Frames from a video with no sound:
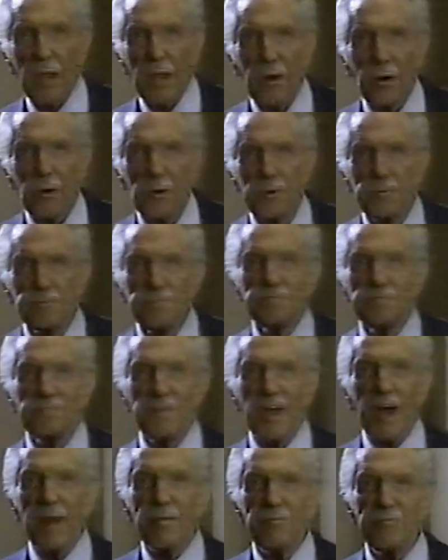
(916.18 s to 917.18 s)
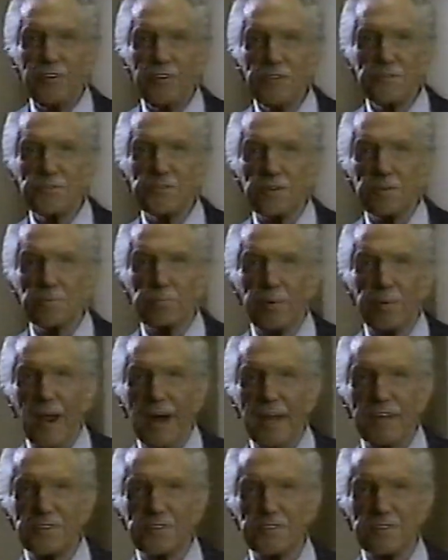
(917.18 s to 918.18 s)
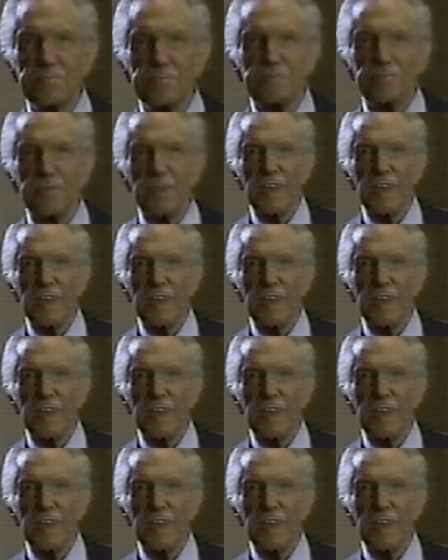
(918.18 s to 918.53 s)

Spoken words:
hello, I'm Vincent Price.